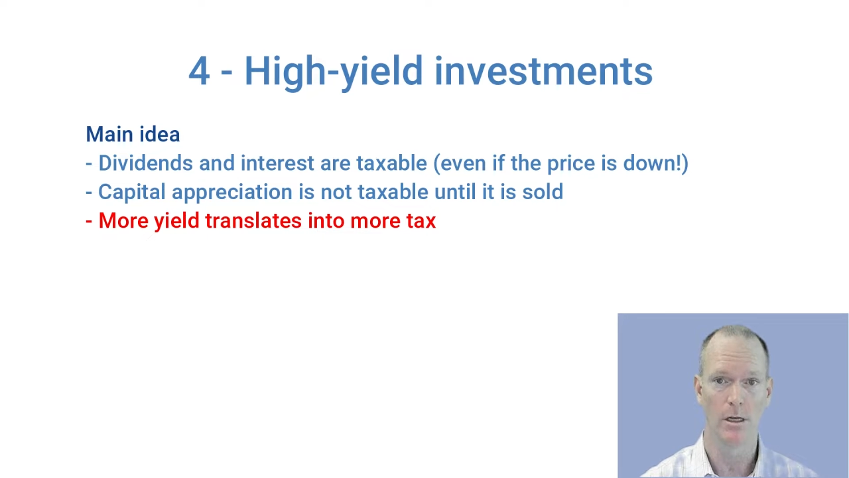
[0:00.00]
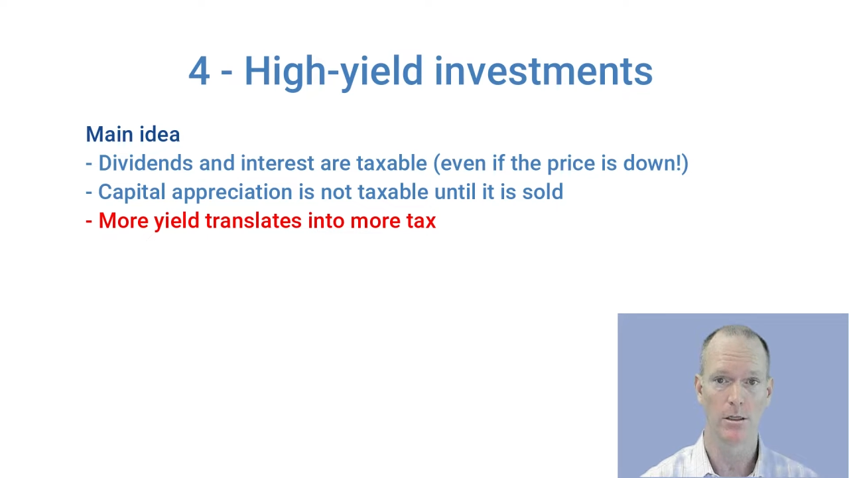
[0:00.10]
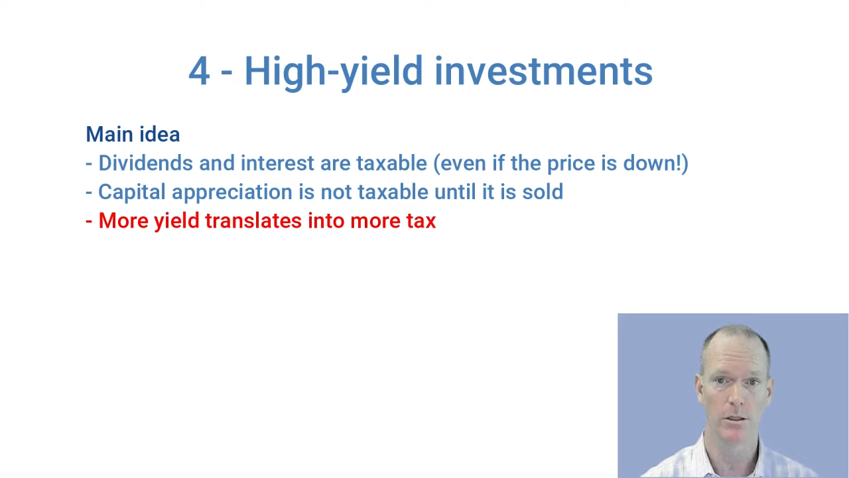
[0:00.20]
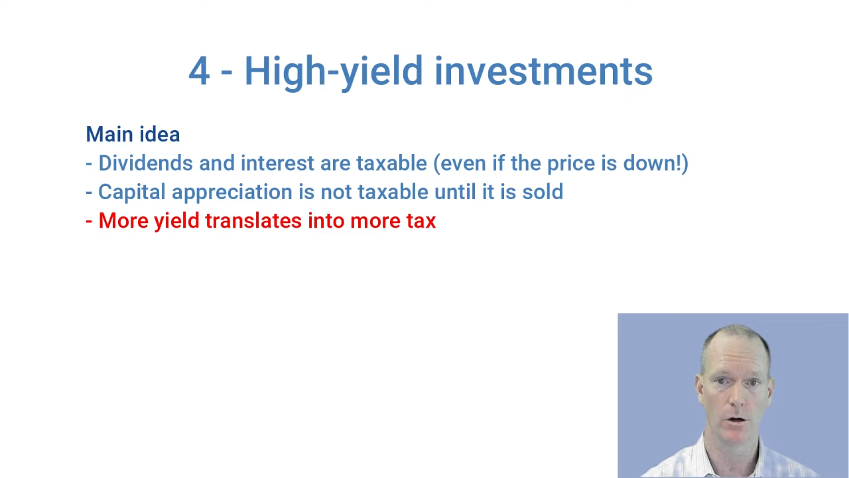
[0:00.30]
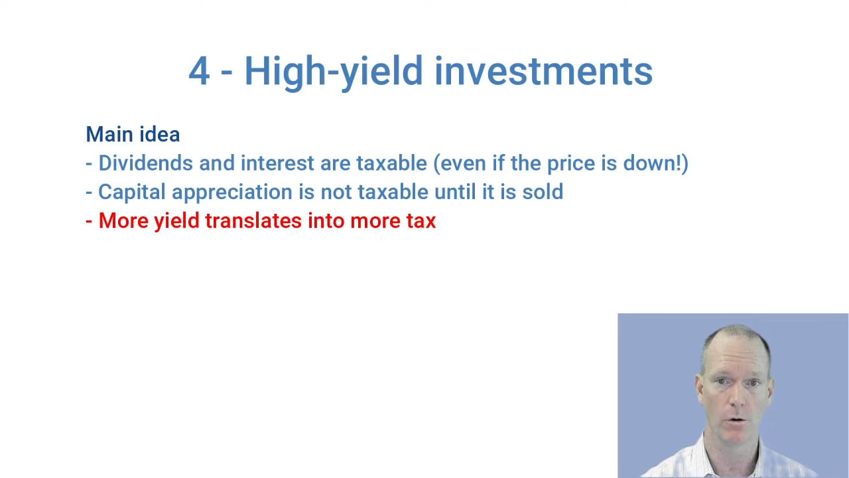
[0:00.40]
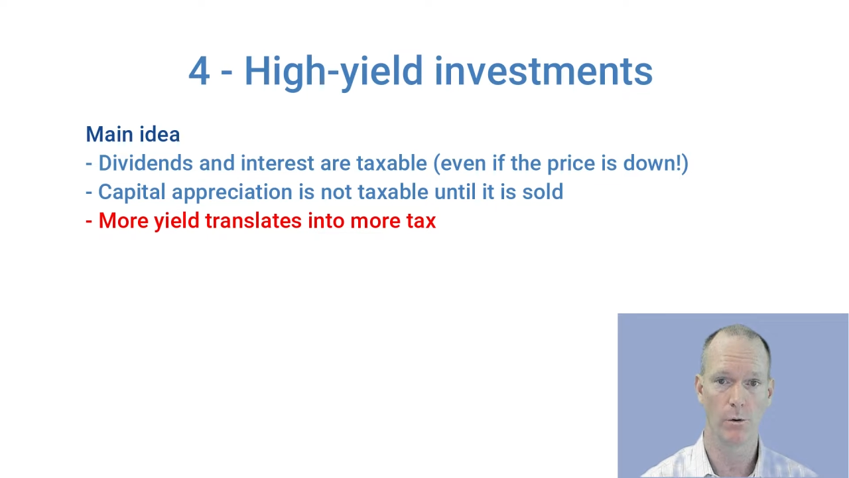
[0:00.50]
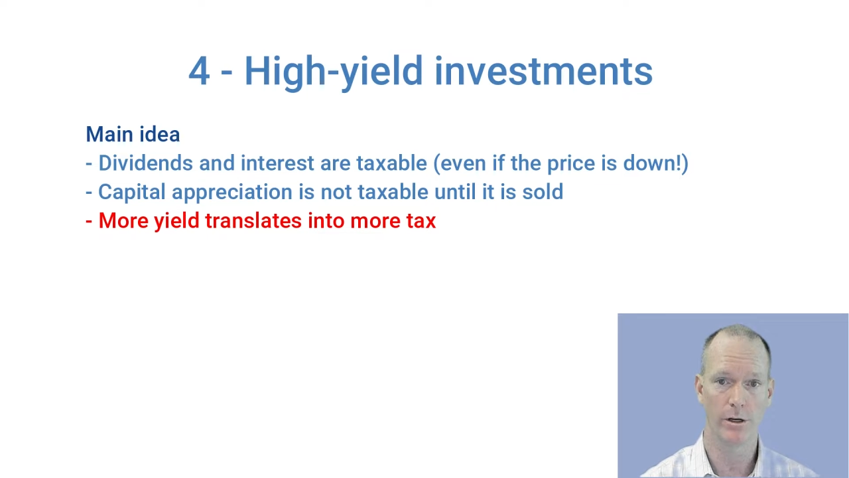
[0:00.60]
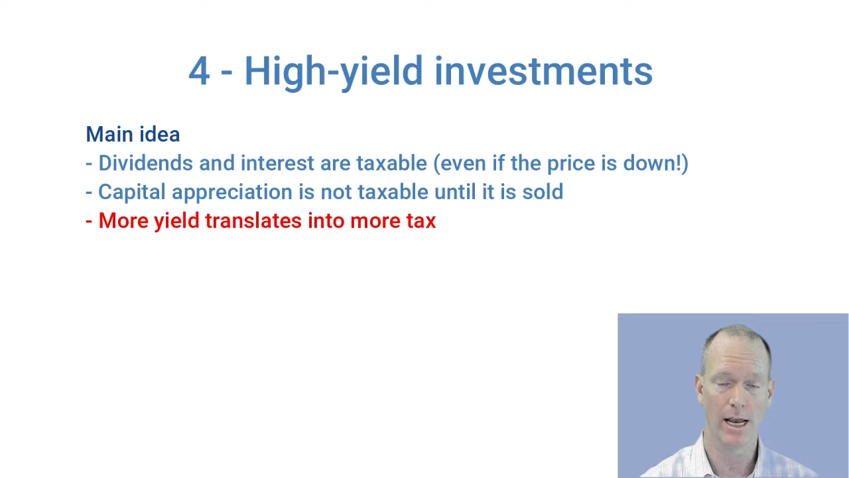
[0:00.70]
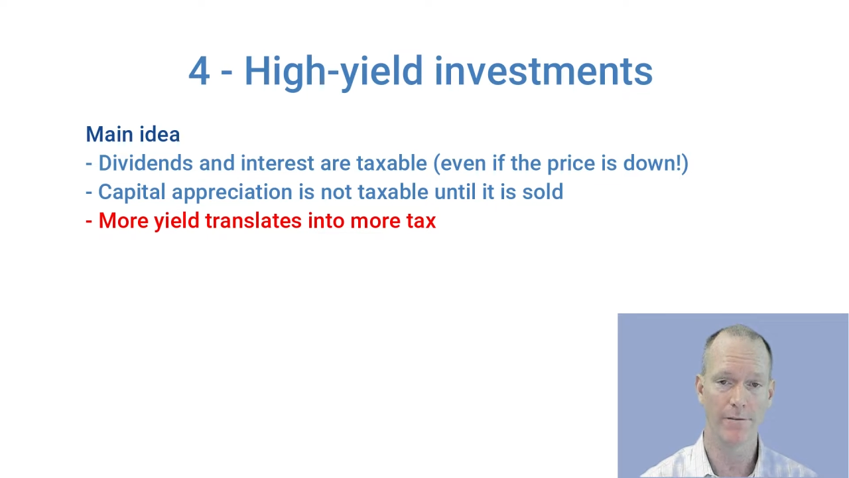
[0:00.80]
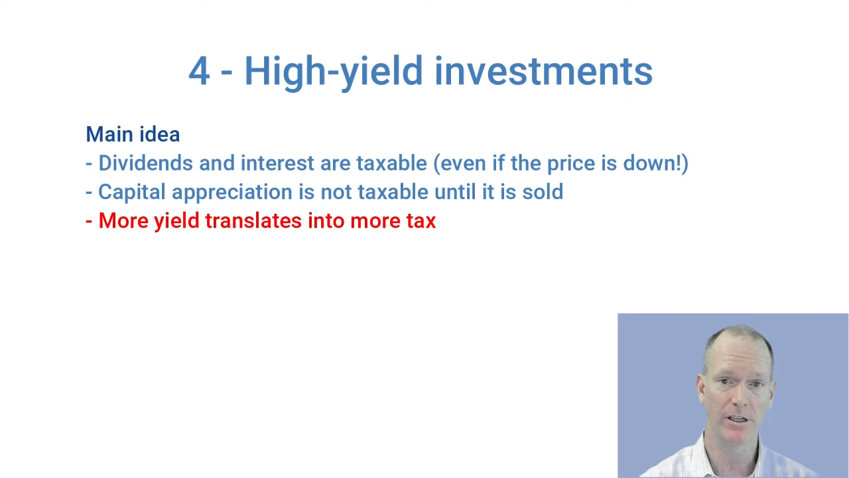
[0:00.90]
So when
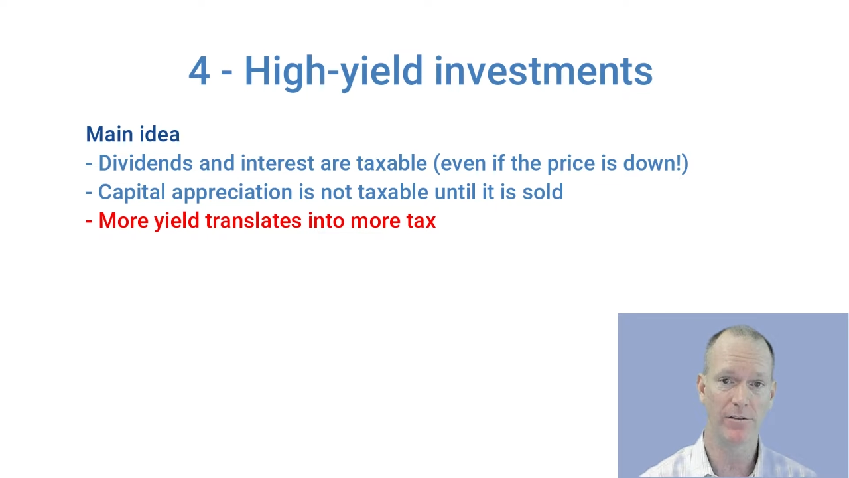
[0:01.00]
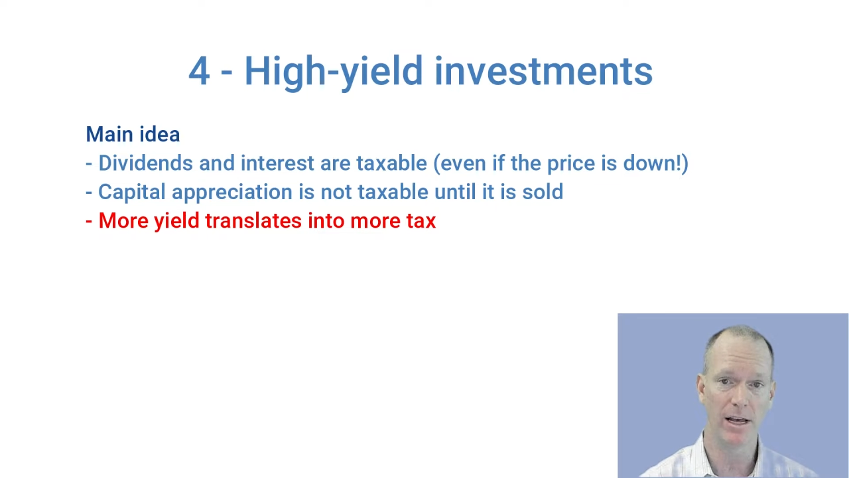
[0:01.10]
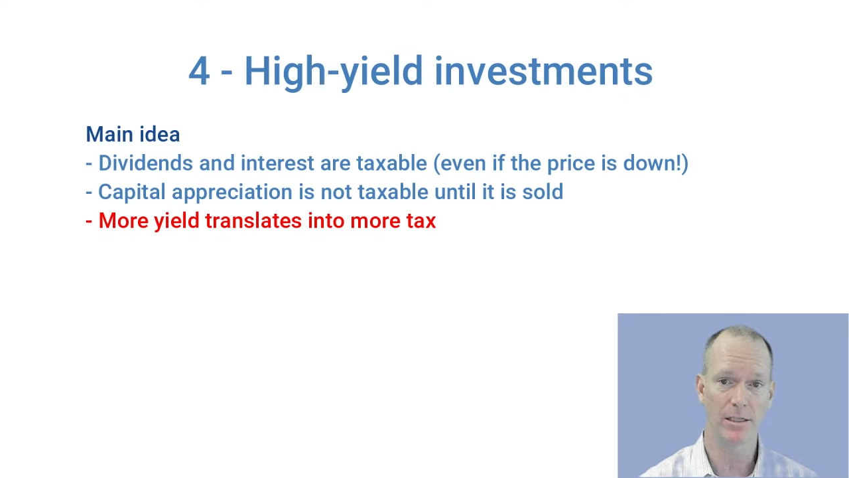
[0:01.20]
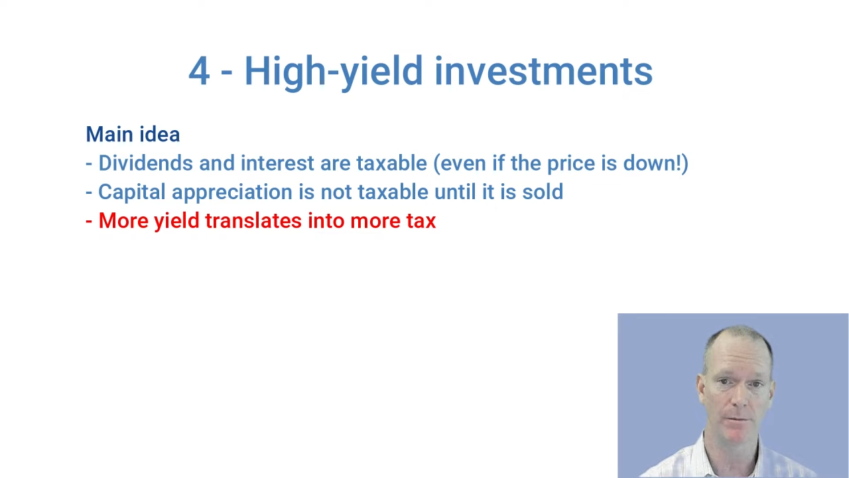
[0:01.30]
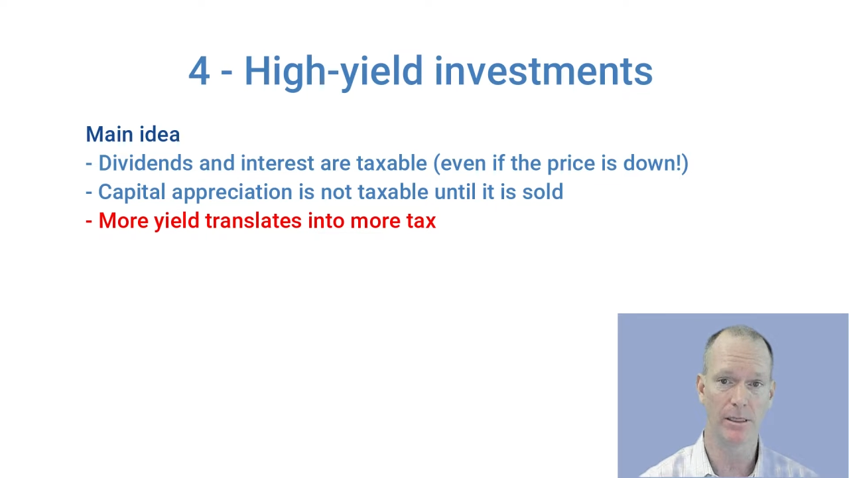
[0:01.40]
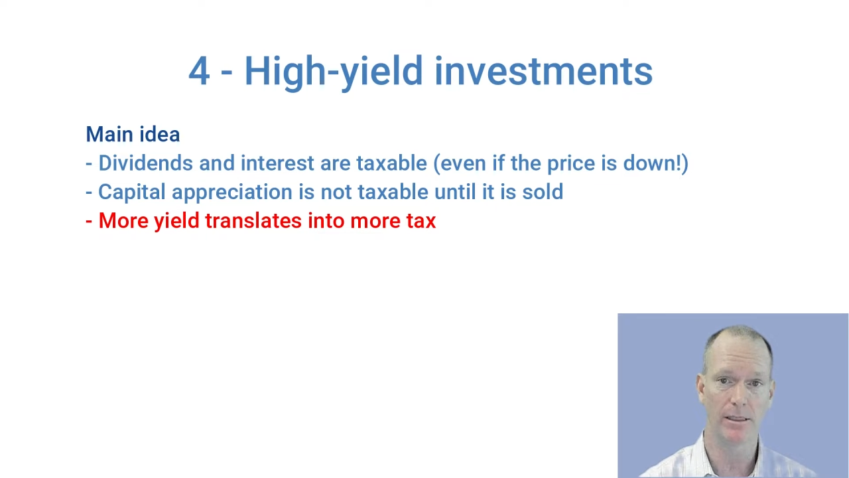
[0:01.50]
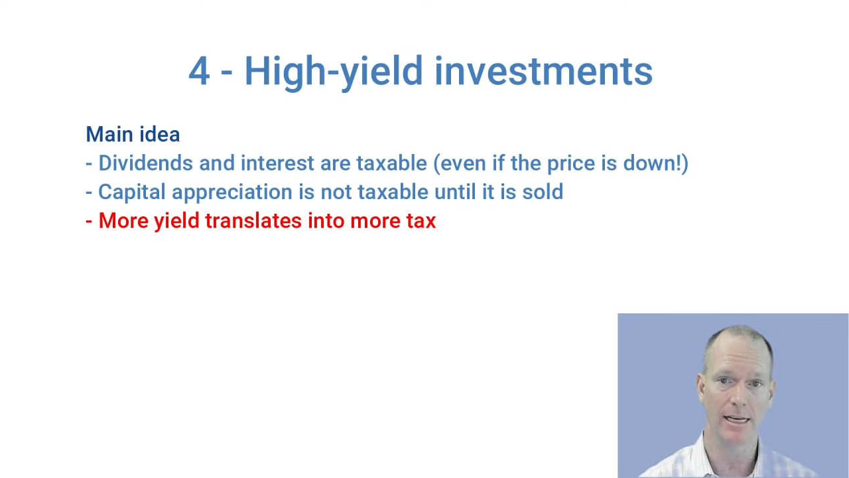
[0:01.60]
you have an investment